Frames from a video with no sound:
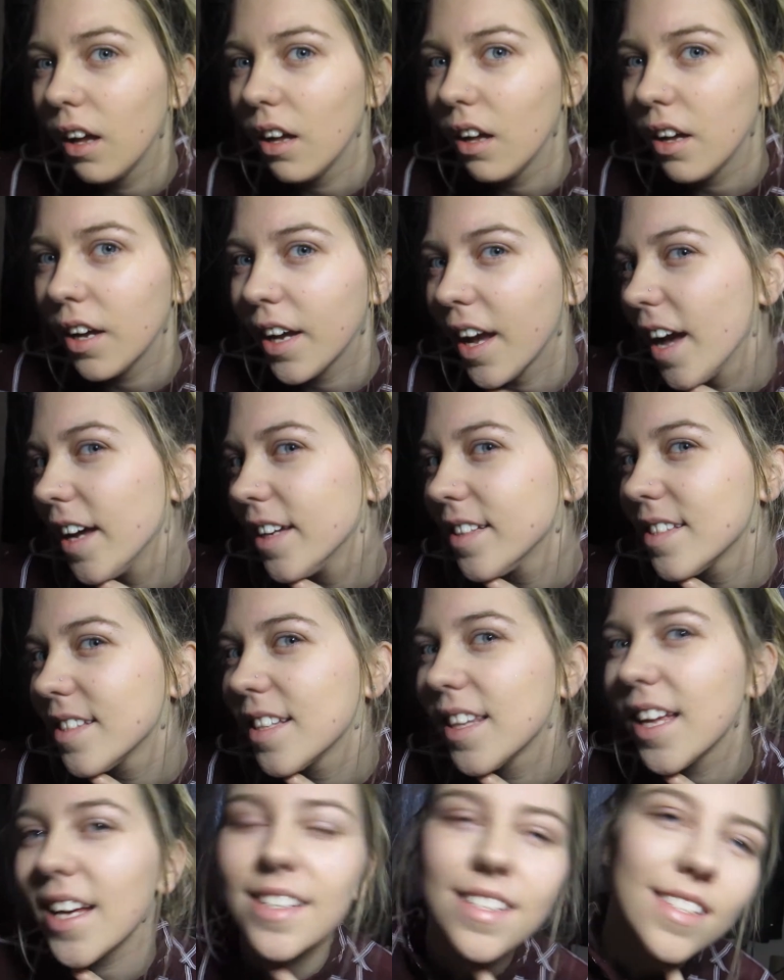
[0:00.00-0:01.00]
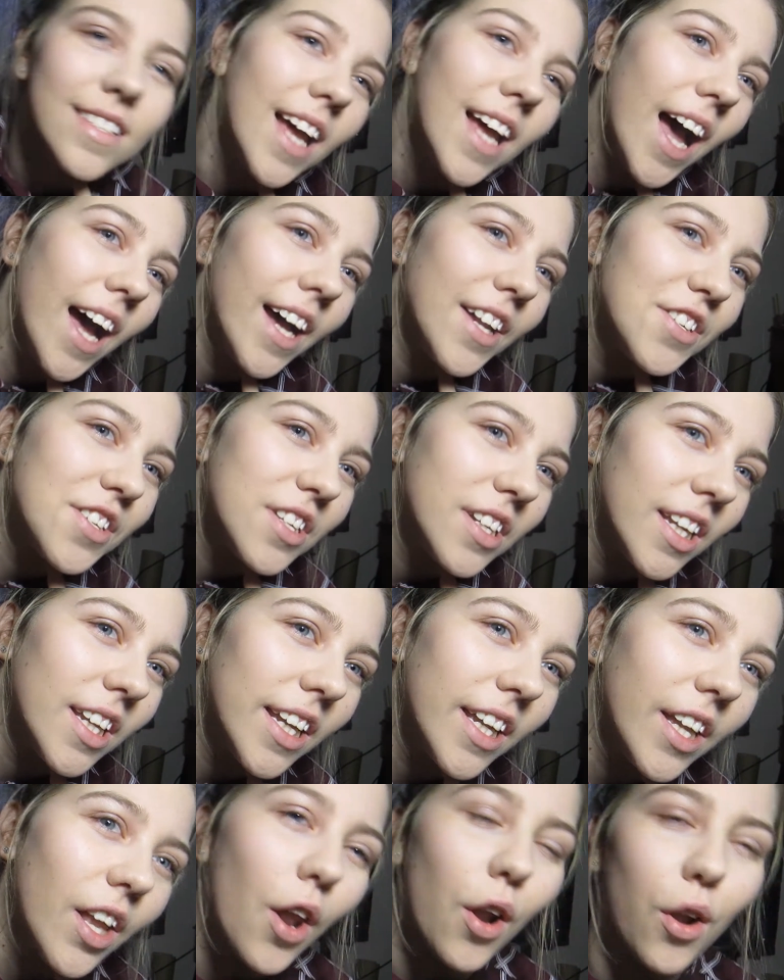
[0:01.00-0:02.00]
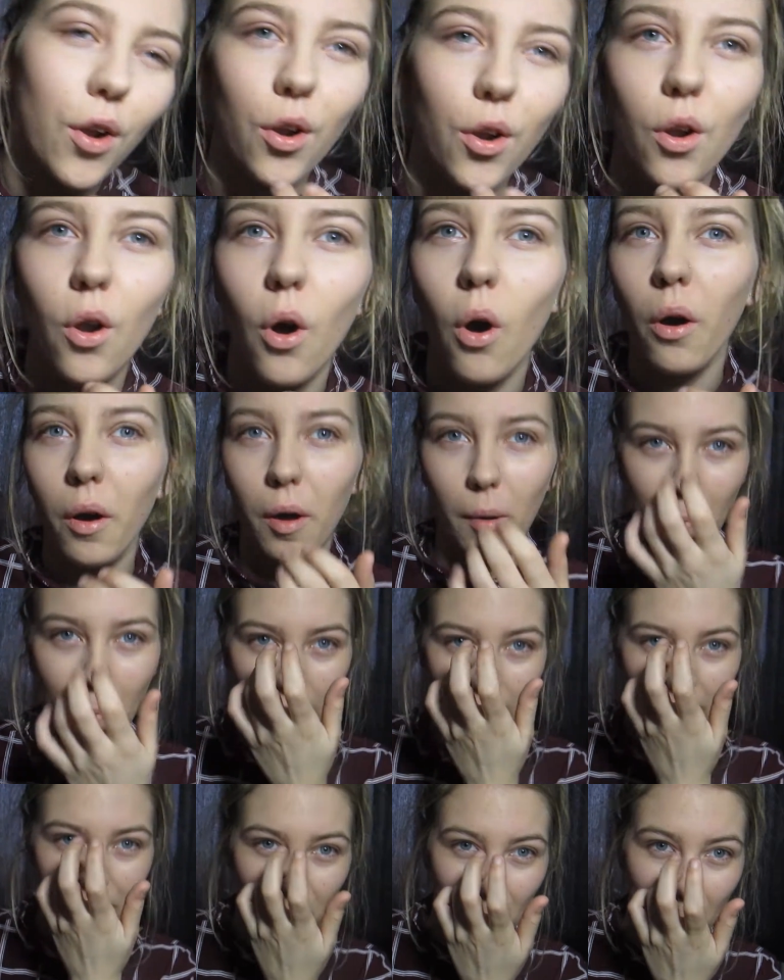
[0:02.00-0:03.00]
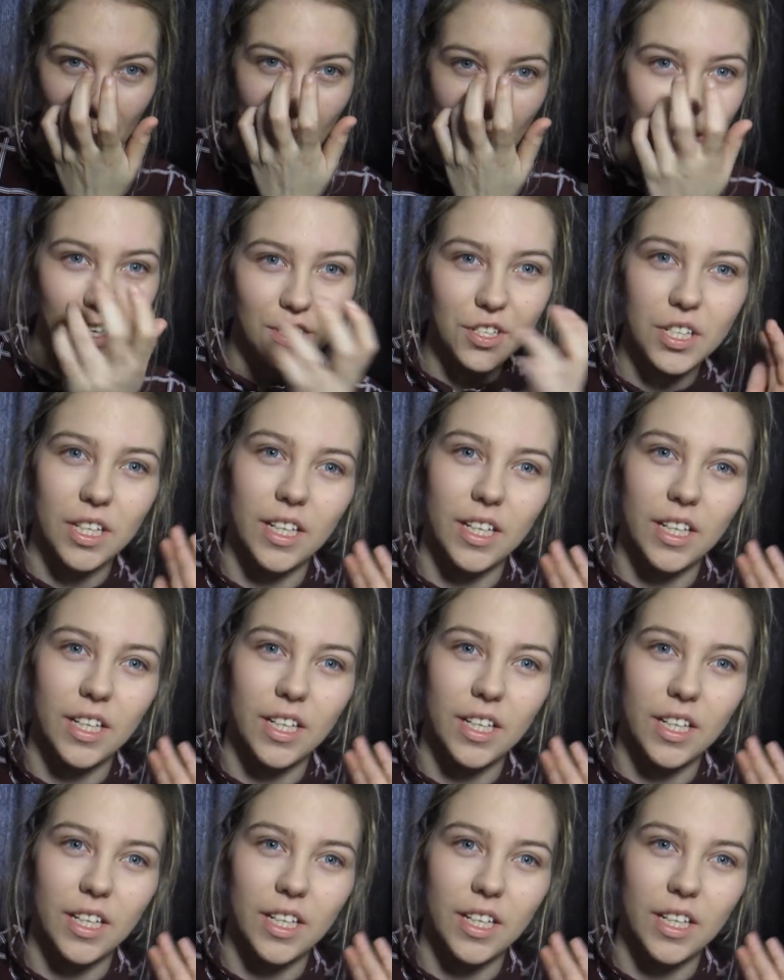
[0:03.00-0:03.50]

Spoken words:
Okay, so that's actually not a bad match.